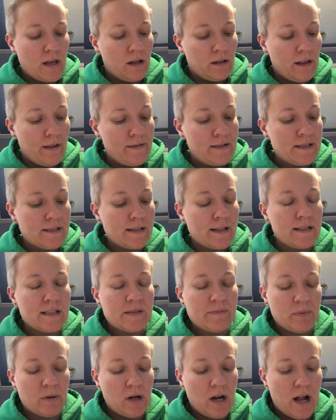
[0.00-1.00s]
11
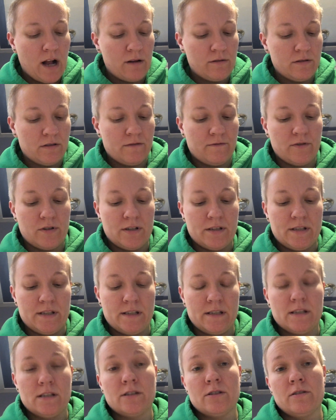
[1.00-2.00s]
cents per ounce
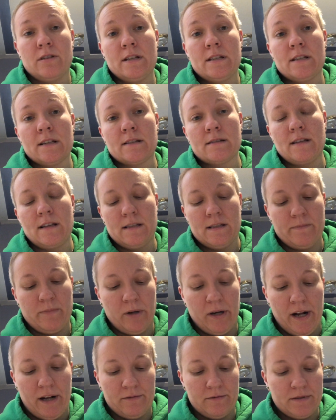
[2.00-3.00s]
versus 36 cents
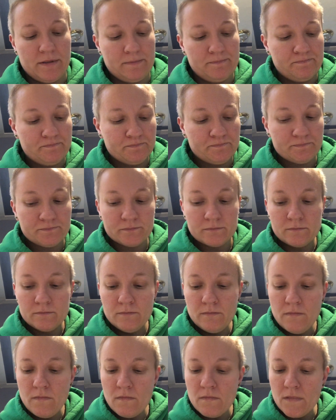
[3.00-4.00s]
per ounce.
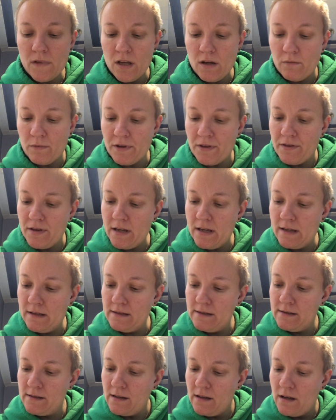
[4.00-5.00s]
With
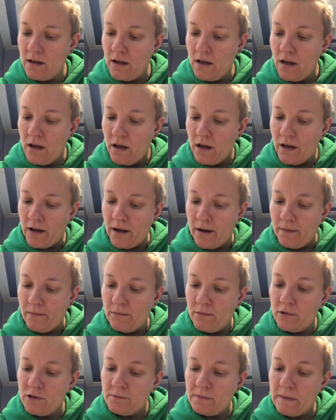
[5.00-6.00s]
these,
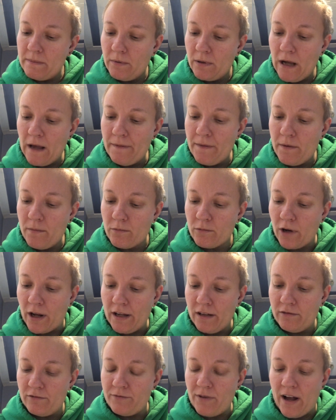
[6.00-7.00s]
most people got them
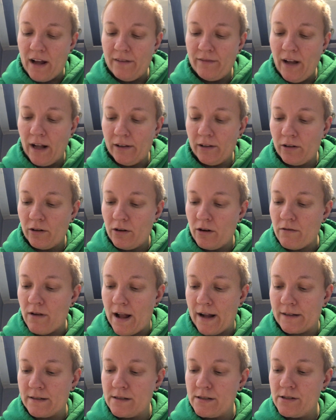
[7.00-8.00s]
right. 5 got it
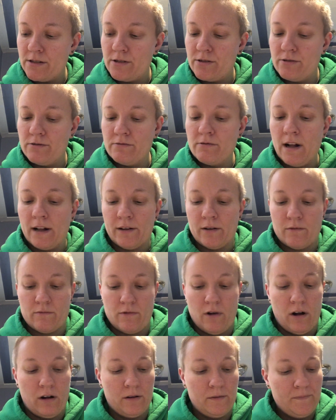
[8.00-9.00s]
correct, 2 got it
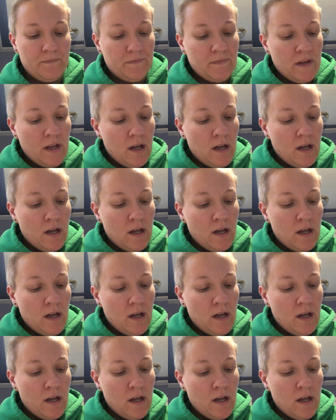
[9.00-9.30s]
wrong.